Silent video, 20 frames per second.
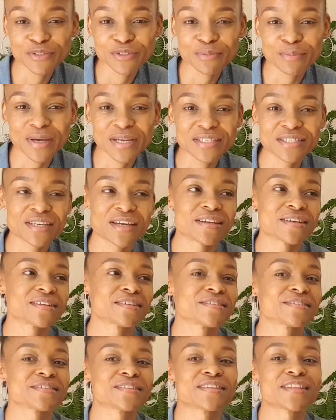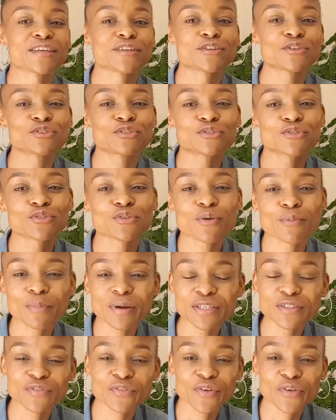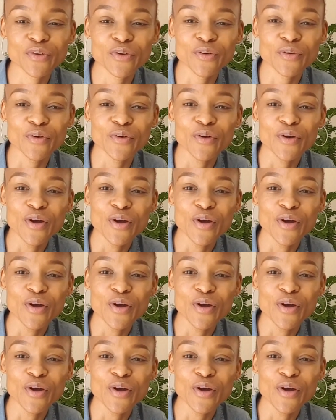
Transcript: to my channel. Thank you so much for your